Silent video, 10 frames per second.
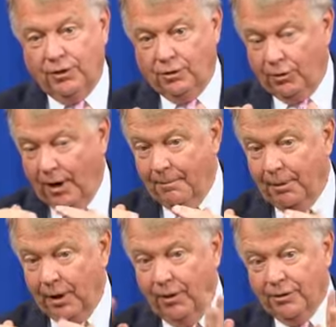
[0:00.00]
drop
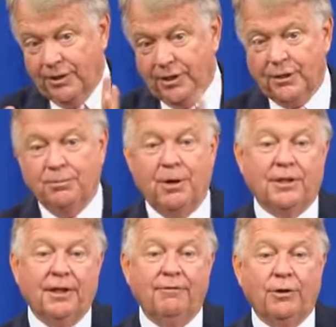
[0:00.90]
below a
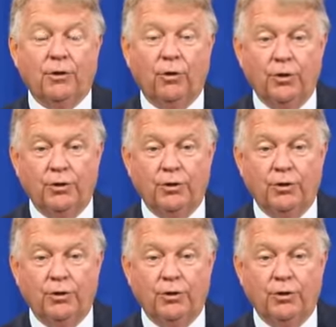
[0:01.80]
6-month inventory,